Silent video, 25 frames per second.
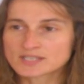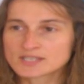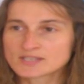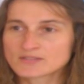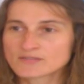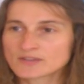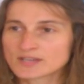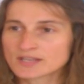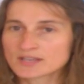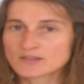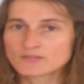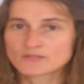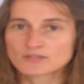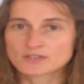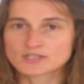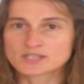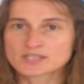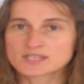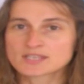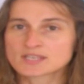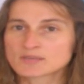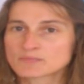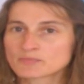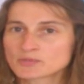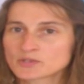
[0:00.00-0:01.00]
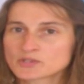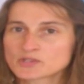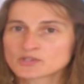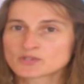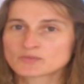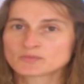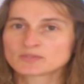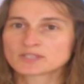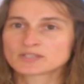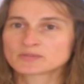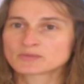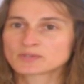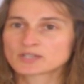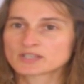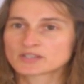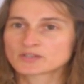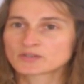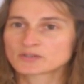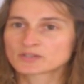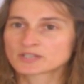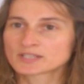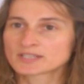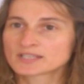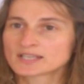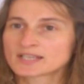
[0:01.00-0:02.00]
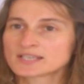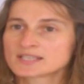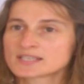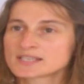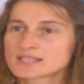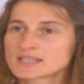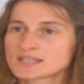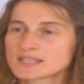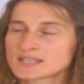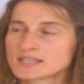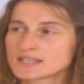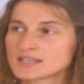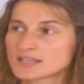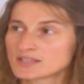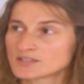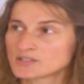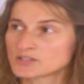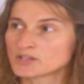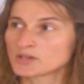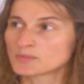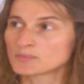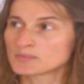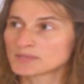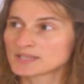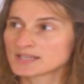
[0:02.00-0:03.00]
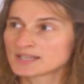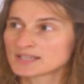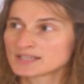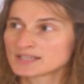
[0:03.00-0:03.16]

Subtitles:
very first symposium that we are organizing in Ethiopia.